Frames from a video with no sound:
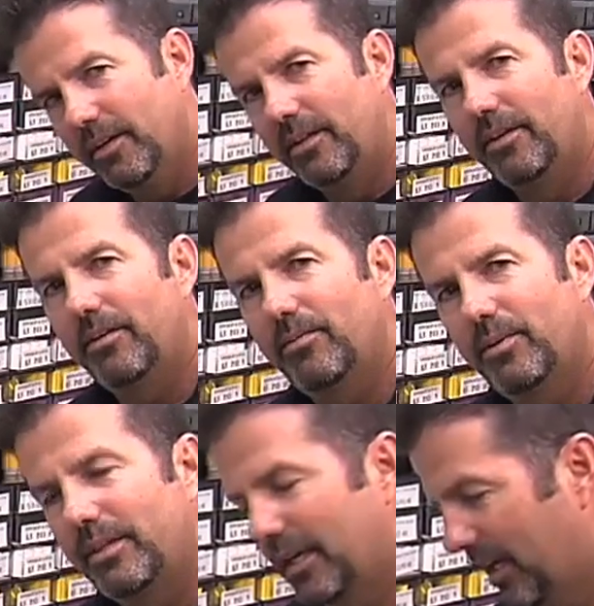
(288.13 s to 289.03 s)
and their,
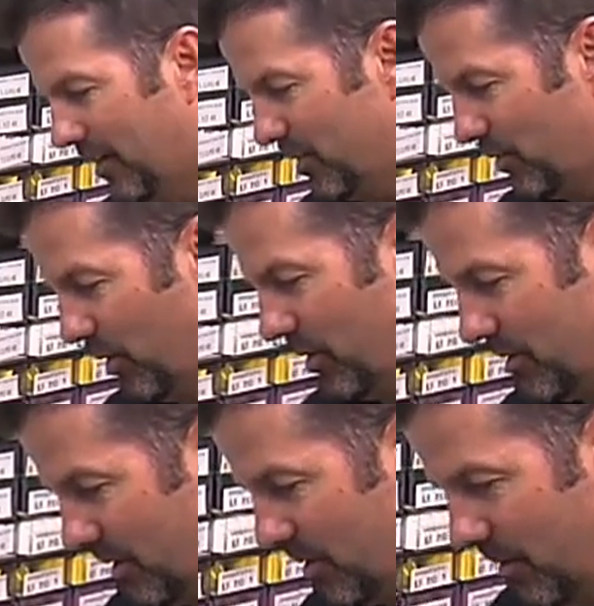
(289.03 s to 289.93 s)
what they have as far
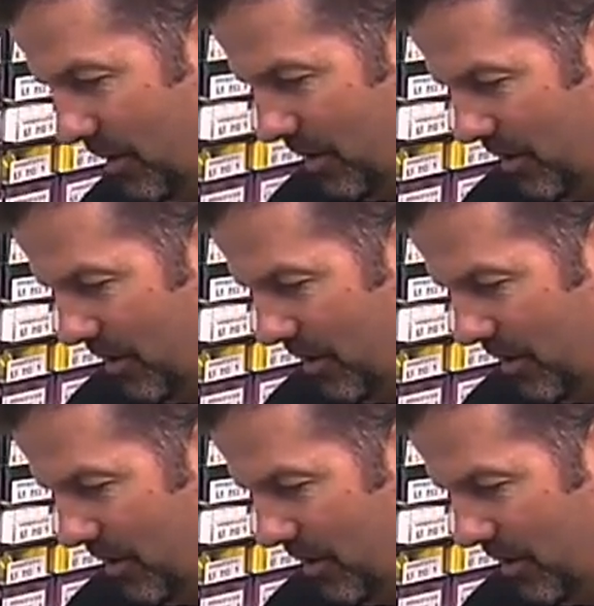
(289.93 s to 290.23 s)
as their